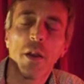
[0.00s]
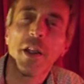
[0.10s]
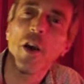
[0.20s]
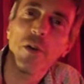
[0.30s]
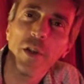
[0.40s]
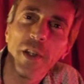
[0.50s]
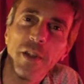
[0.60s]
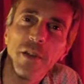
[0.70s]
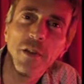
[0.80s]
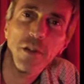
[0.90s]
you know,
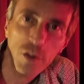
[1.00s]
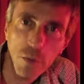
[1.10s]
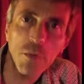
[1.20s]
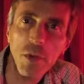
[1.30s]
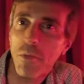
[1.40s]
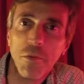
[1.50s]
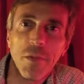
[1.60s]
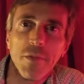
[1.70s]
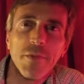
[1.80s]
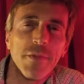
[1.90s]
and
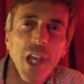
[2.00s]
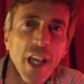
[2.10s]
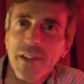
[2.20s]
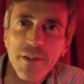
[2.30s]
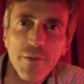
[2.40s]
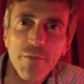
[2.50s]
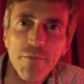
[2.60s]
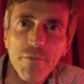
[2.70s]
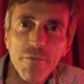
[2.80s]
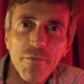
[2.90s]
guys,
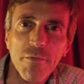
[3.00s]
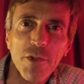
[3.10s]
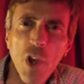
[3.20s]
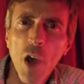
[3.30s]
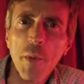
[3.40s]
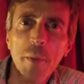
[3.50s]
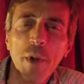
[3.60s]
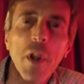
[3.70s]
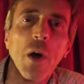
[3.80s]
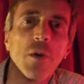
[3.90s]
comment
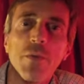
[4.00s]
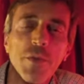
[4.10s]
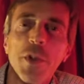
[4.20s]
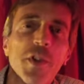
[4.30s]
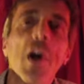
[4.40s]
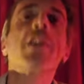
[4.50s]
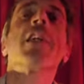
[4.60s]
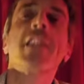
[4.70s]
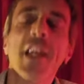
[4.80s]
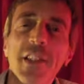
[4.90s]
below. You talk
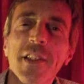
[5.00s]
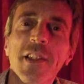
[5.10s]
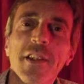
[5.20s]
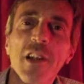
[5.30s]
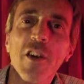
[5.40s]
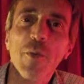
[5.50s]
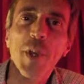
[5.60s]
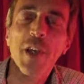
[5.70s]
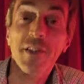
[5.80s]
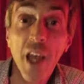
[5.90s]
like that to yourself,
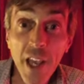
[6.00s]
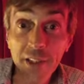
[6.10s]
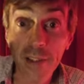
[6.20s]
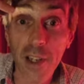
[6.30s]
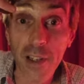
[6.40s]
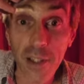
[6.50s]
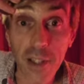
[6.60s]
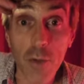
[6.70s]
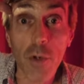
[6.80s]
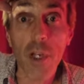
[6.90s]
because I
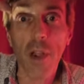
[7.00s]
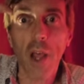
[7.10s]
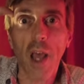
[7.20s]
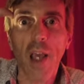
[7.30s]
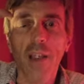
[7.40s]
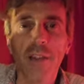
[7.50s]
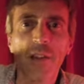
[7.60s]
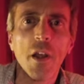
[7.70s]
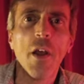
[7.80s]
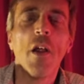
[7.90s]
suddenly realized
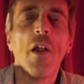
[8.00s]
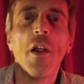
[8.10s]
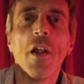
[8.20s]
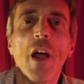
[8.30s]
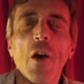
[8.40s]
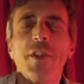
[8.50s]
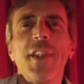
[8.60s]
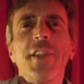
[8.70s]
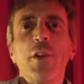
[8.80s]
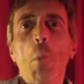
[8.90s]
how
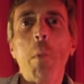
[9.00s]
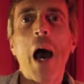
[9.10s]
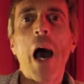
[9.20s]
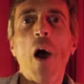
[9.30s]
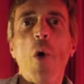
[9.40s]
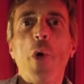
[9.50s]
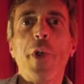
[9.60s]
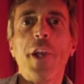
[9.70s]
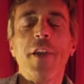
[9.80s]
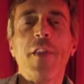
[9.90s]

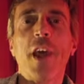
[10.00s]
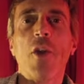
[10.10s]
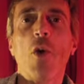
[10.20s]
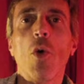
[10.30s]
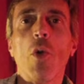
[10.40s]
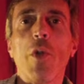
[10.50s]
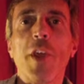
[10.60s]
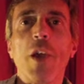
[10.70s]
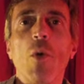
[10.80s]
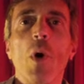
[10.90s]
disempowering that whole
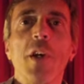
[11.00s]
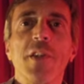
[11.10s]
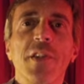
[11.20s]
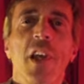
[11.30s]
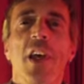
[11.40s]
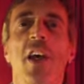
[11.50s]
thing was.